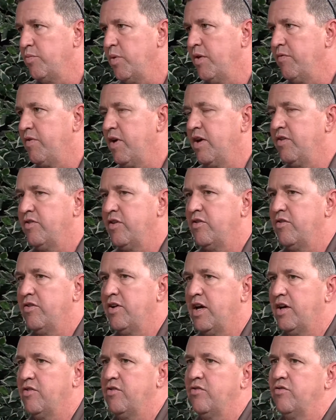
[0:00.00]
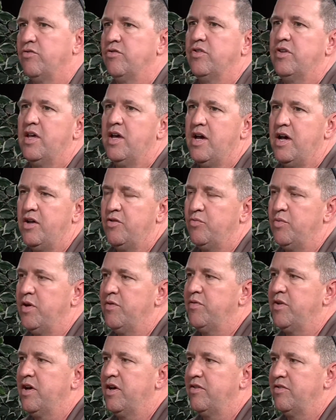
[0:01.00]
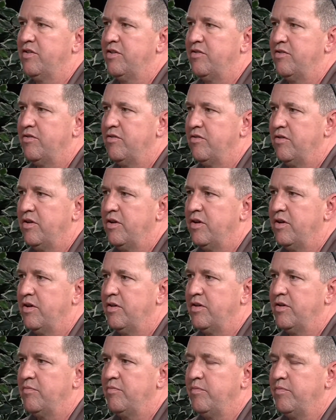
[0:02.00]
we have guys that are tactical scouts, we have guys that are